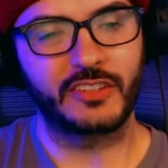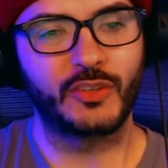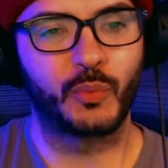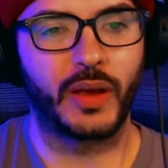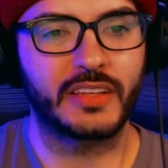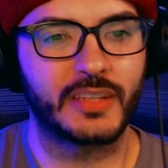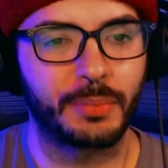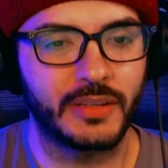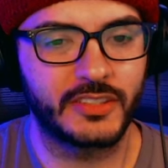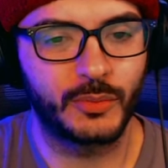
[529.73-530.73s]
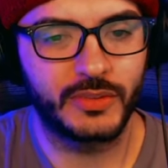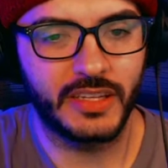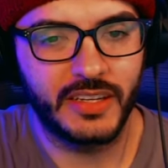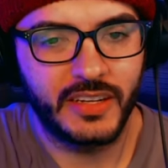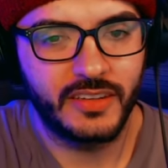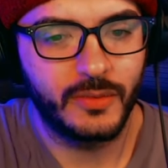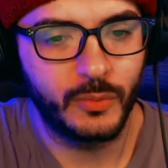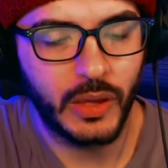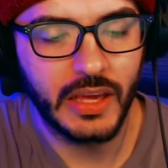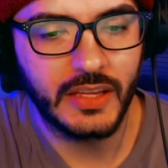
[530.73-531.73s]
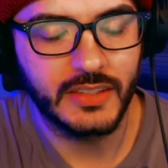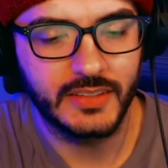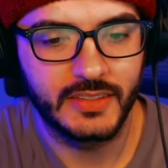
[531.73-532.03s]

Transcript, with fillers: She wakes up like she was in an wait.